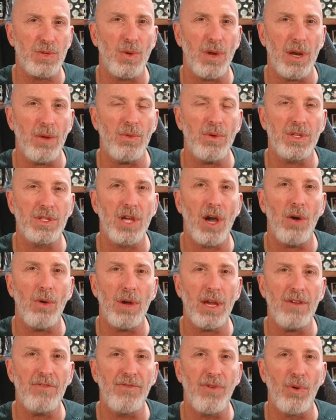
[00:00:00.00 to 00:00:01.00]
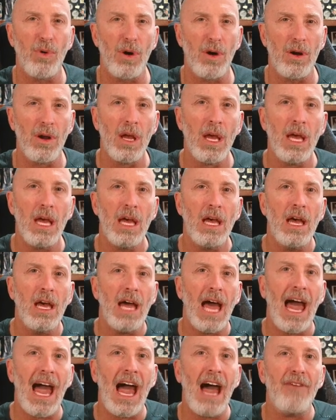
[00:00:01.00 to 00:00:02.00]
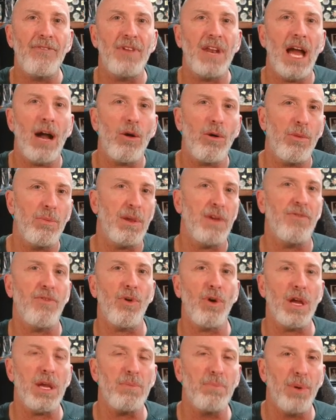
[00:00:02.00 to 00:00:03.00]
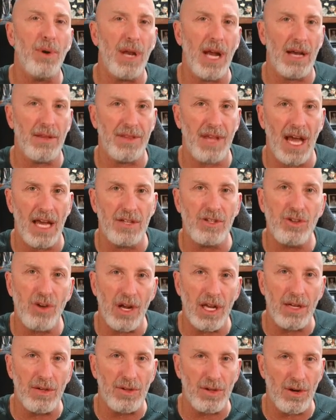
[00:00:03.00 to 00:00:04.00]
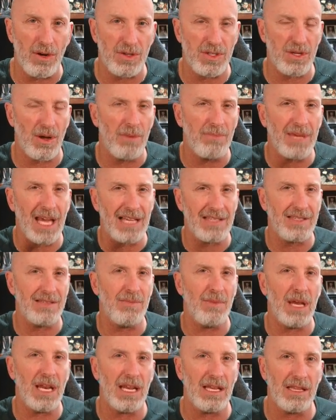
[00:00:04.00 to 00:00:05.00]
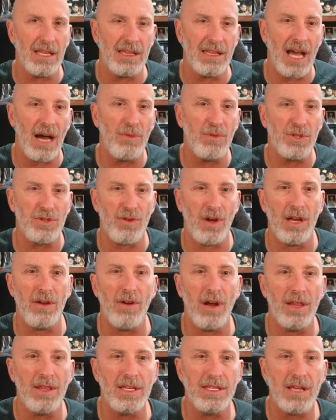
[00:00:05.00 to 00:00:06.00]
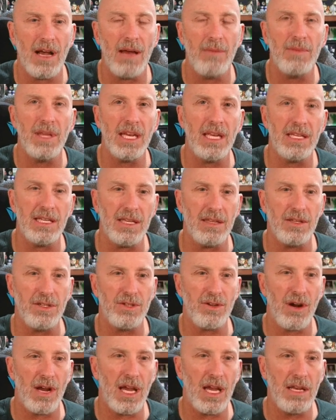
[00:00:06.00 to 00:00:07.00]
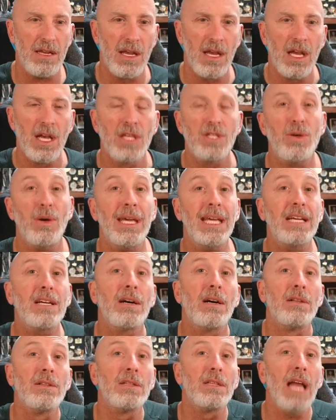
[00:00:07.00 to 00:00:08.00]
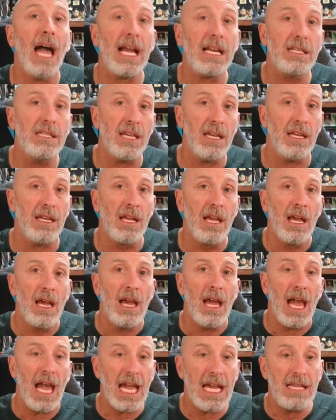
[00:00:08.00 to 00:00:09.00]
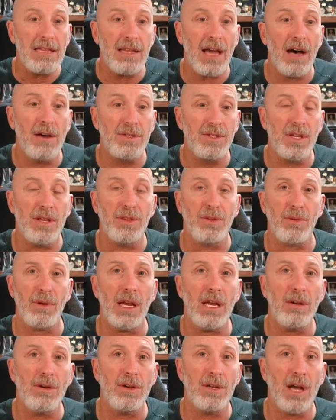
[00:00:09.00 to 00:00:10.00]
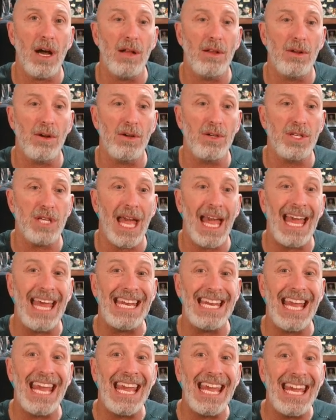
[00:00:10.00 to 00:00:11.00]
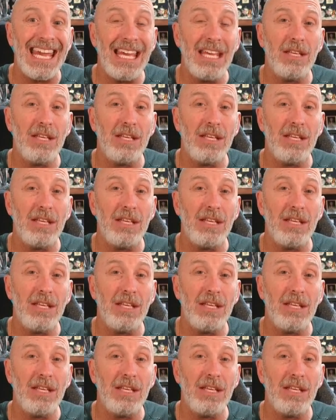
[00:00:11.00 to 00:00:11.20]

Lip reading: it was going for a half an hour before he put out that trade alert. So I'm guesstimating that that was right around the time that he did the trade. So he collected $8,300 and it